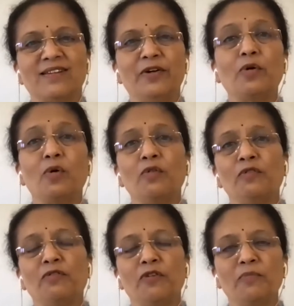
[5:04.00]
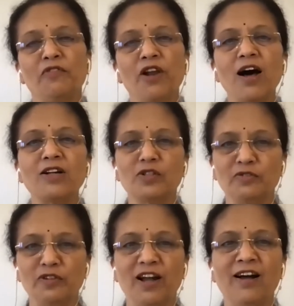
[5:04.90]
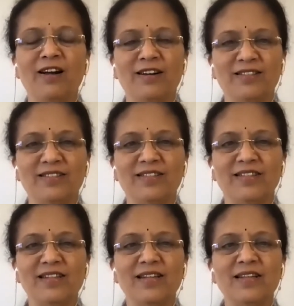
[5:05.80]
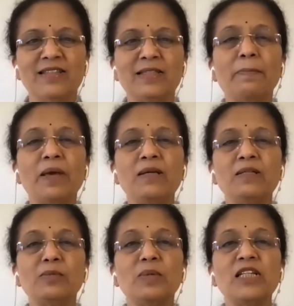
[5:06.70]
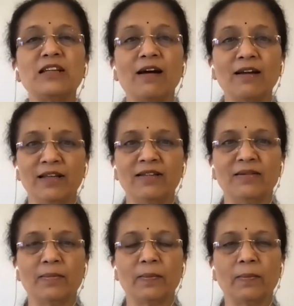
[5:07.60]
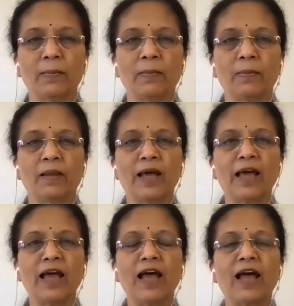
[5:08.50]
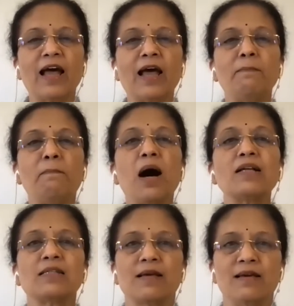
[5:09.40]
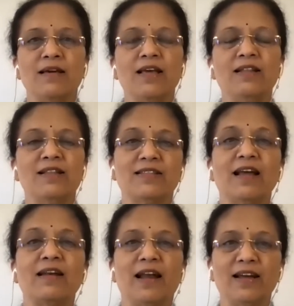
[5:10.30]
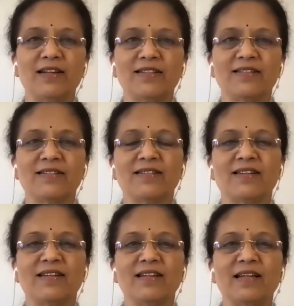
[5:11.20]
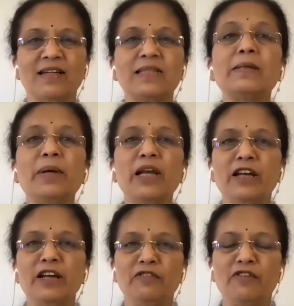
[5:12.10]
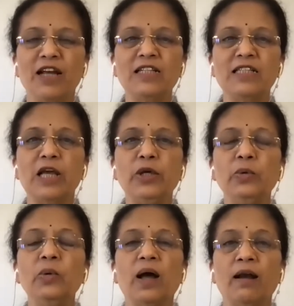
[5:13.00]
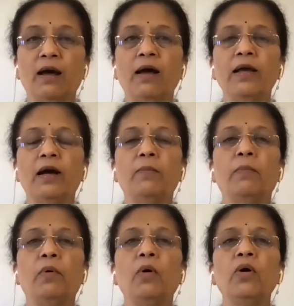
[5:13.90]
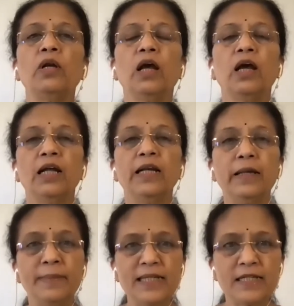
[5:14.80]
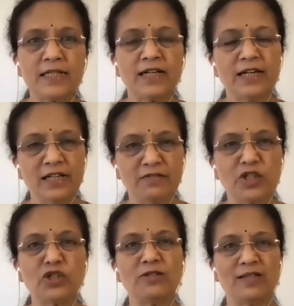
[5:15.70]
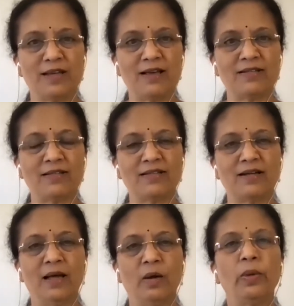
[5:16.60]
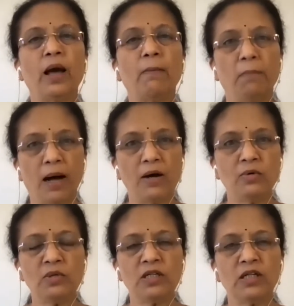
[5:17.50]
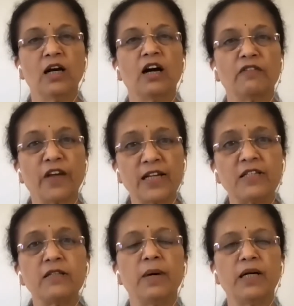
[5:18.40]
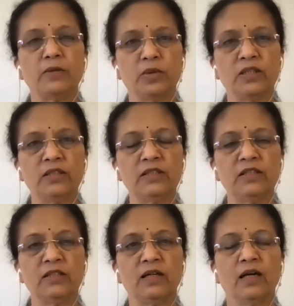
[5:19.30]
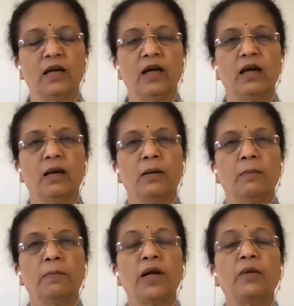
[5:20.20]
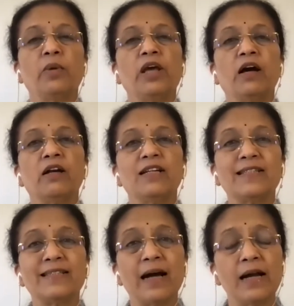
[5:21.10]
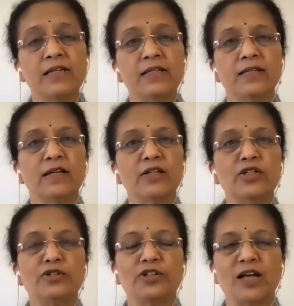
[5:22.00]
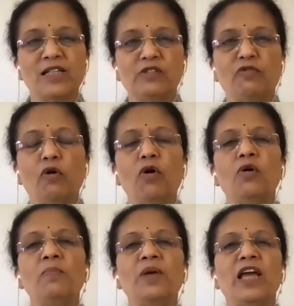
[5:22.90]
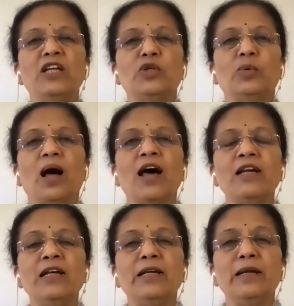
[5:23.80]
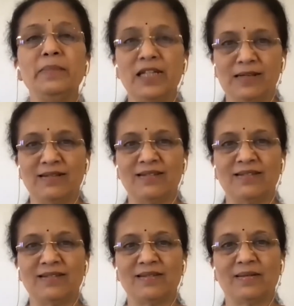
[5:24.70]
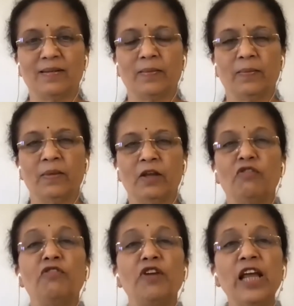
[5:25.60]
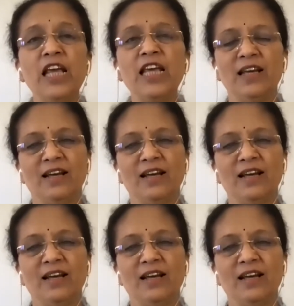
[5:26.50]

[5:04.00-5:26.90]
rove from flower to flower, sipping sweet honey and basking in the sunlight. Similarly, friends, you and I are born limited individuals, yes. We are bound, affected by the world, but we are designed to transform into unlimited, free